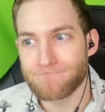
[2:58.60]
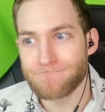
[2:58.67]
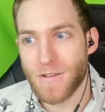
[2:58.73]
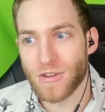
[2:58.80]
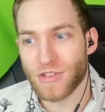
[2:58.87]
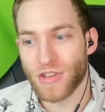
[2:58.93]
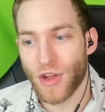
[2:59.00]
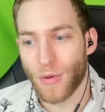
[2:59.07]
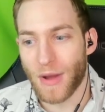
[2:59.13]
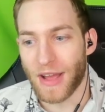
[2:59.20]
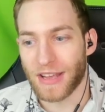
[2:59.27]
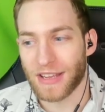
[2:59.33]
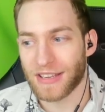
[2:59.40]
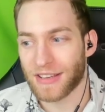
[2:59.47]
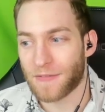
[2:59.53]
There's no
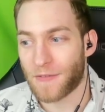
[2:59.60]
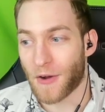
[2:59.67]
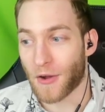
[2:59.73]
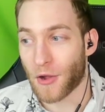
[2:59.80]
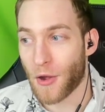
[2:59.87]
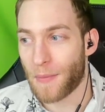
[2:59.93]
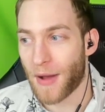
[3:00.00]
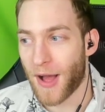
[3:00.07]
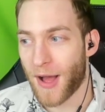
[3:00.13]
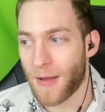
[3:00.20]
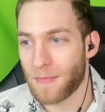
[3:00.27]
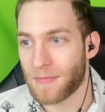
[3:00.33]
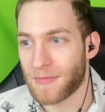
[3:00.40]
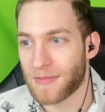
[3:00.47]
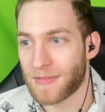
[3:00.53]
way. Funko
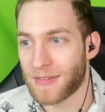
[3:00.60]
Pop.